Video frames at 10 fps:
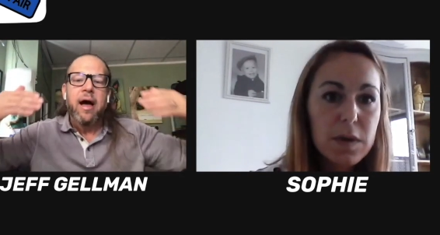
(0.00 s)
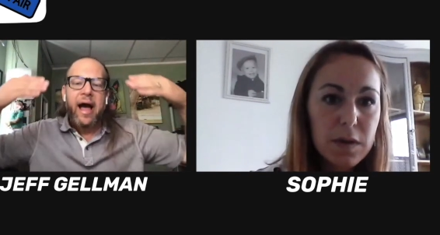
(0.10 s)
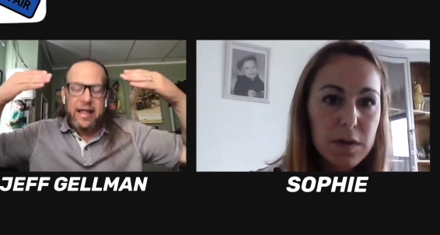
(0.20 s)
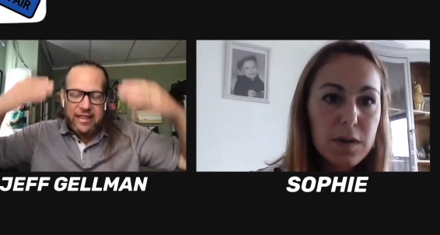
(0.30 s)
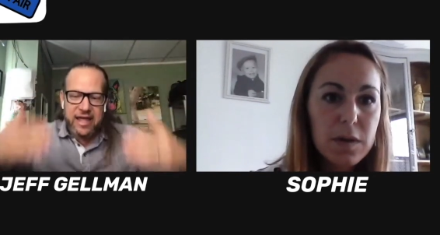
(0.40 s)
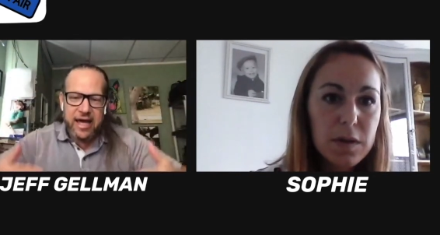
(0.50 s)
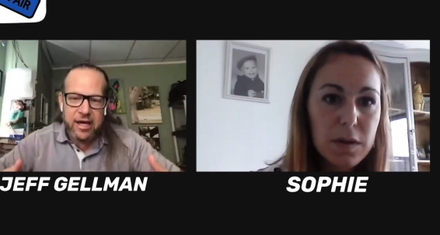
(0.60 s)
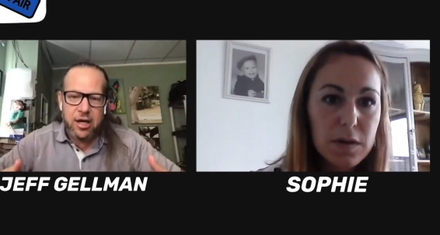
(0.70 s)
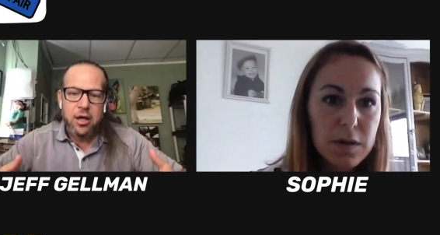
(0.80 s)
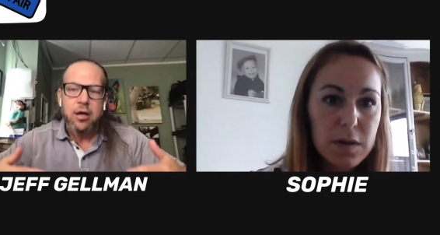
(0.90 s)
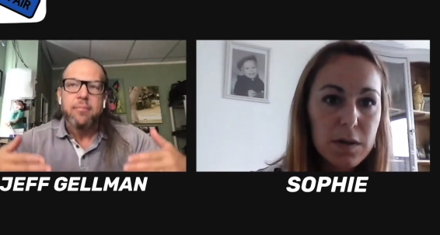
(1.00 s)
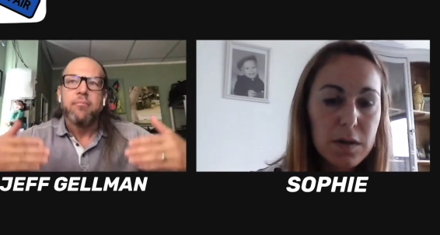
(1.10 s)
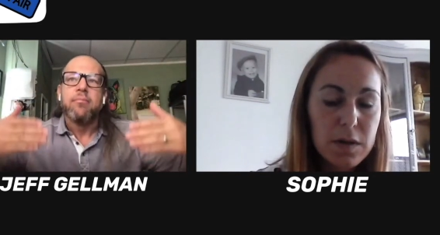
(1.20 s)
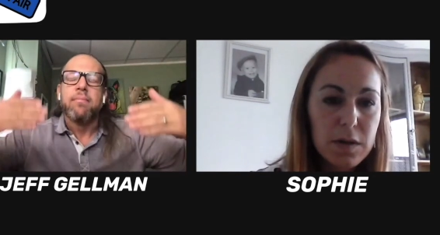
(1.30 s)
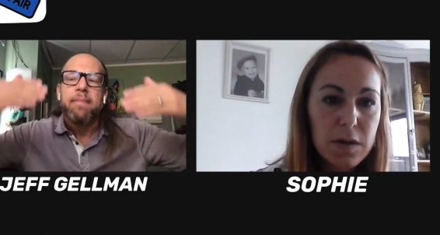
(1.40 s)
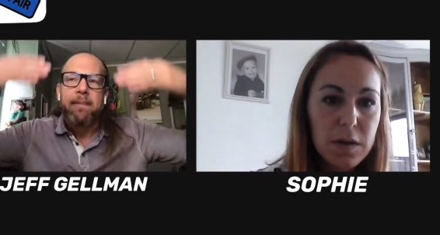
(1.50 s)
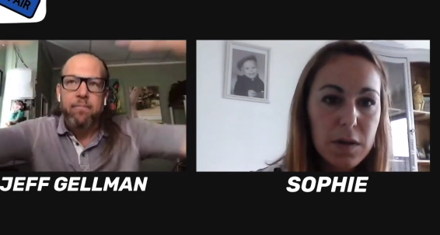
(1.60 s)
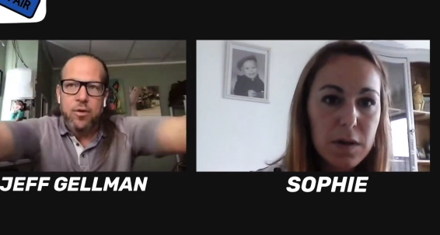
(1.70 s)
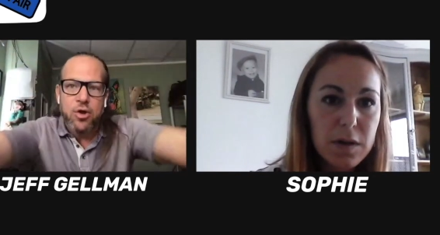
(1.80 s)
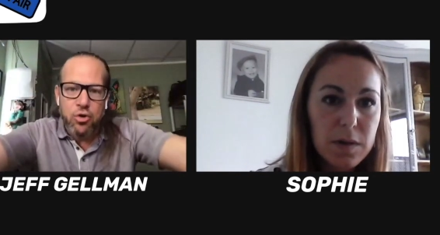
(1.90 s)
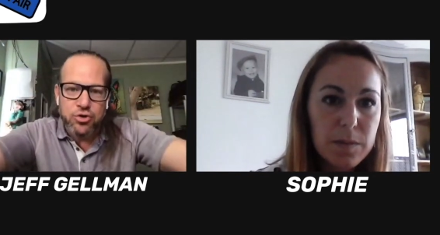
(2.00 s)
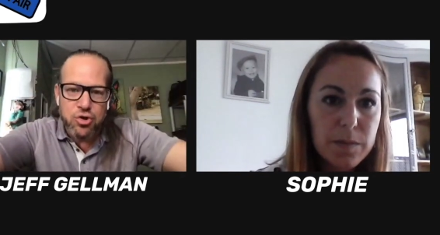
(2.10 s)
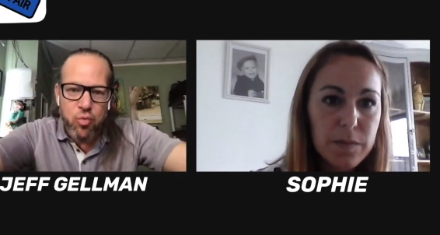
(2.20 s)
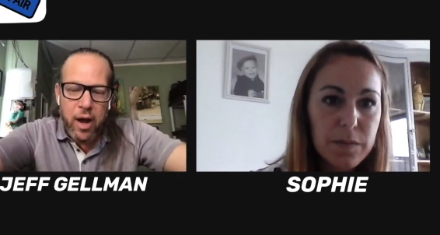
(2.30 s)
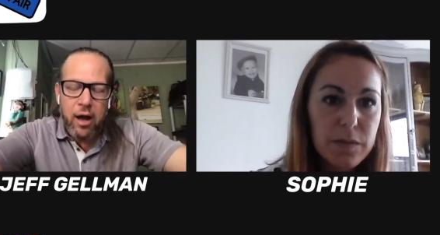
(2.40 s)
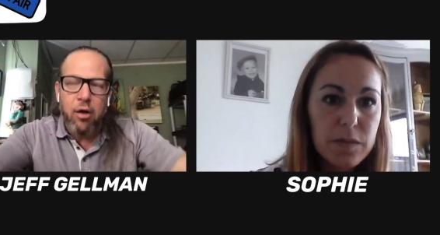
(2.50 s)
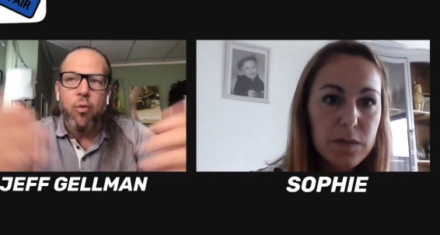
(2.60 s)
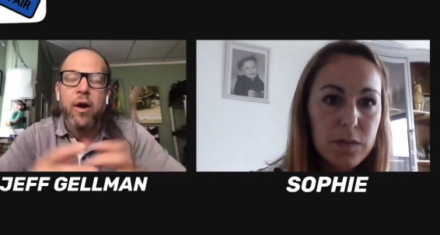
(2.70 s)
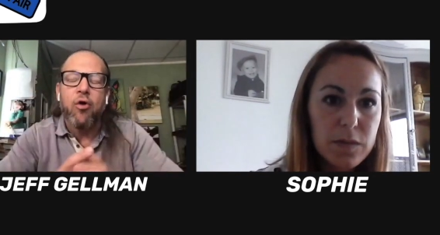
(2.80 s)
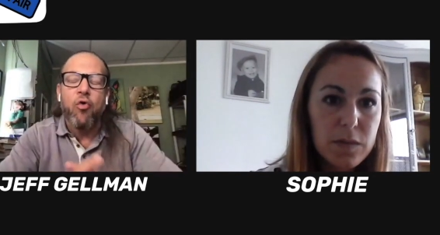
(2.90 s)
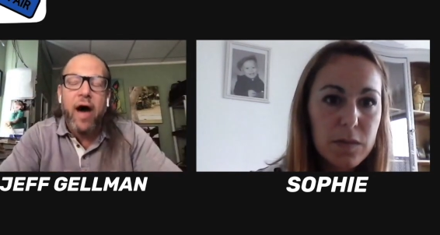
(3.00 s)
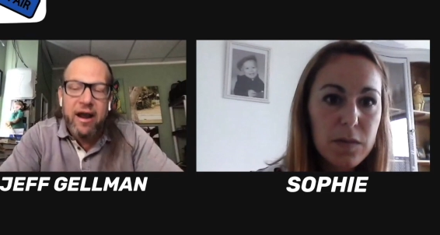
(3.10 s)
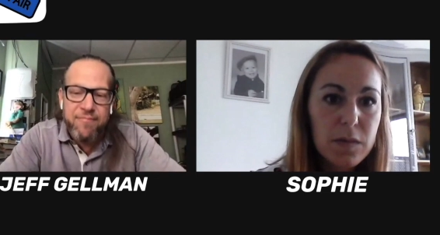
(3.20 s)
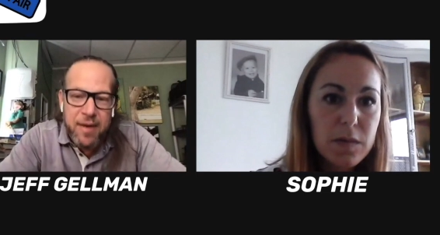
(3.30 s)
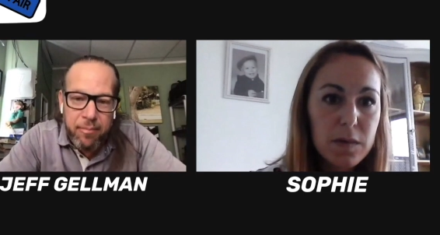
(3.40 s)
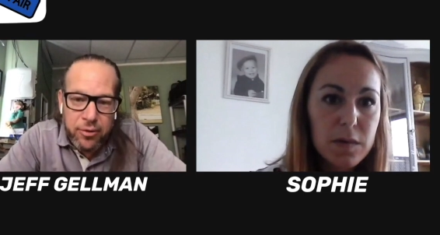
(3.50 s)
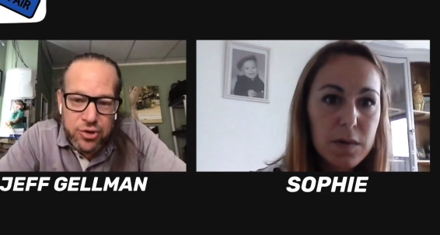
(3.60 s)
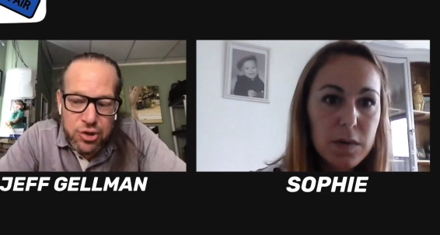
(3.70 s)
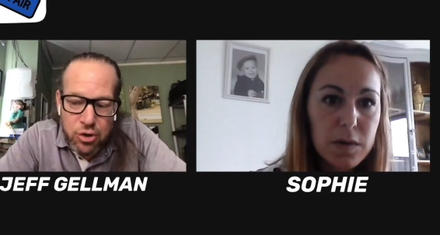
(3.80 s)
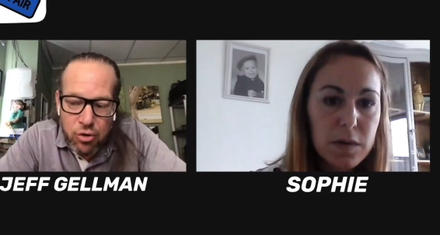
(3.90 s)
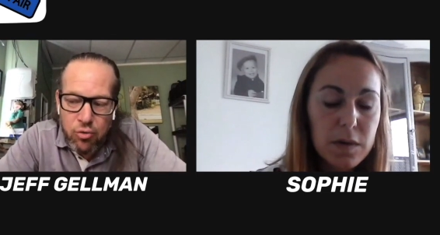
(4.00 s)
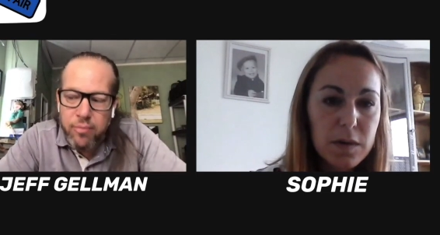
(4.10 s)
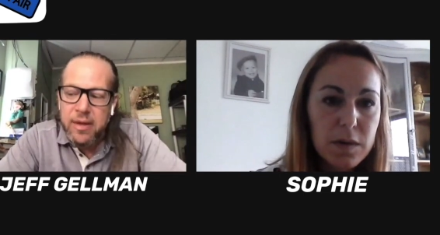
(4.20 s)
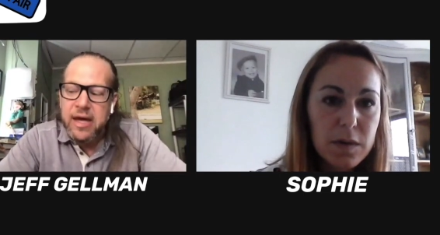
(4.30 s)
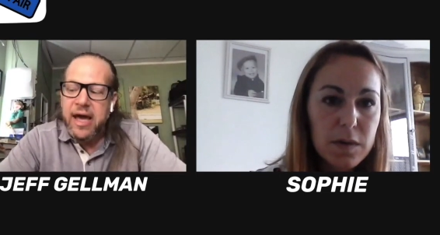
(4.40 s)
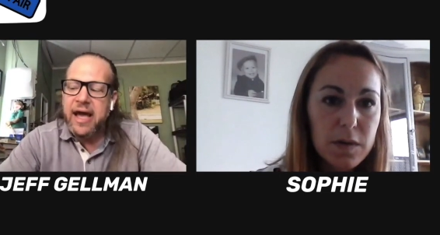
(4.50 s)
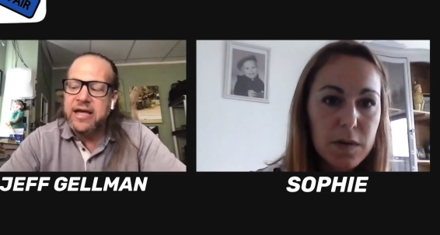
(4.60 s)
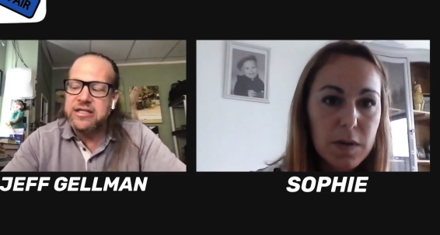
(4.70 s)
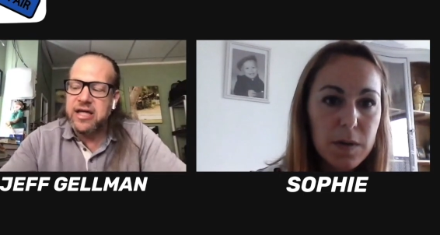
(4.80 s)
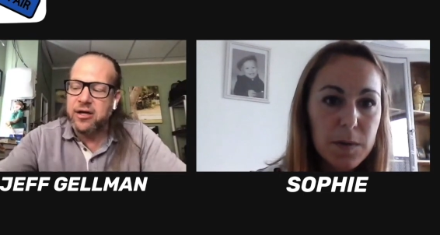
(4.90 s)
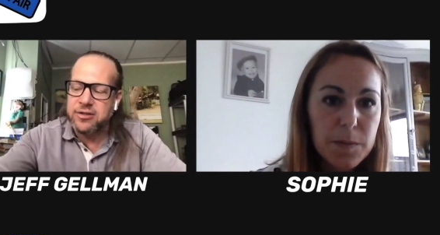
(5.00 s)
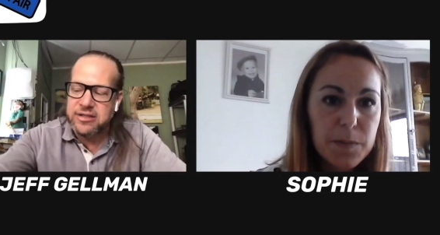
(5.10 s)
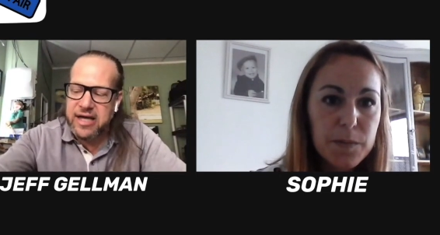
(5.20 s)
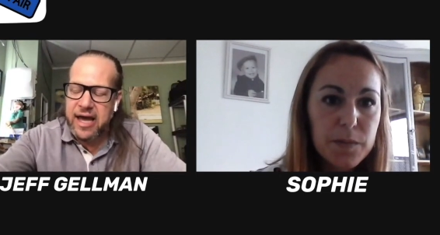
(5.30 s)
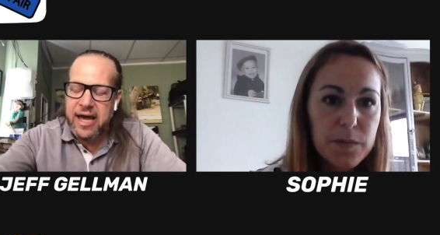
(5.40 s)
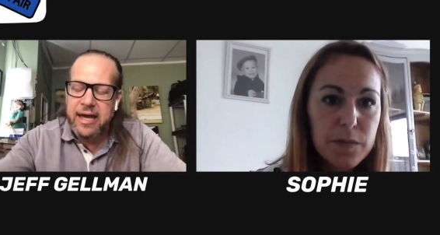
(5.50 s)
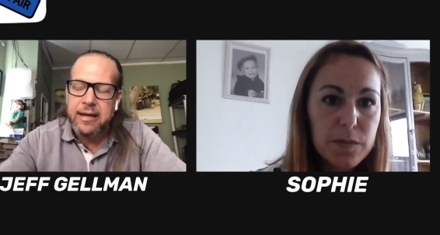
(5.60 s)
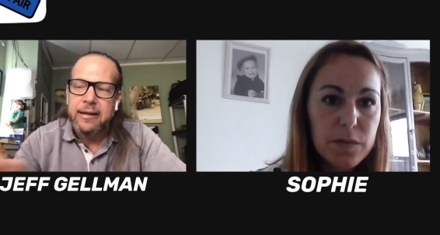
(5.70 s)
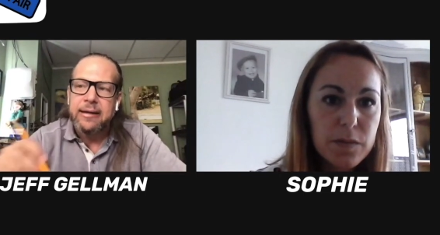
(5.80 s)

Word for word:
Speaker 1: I think you'll do well. What a lot of people do is they'll say,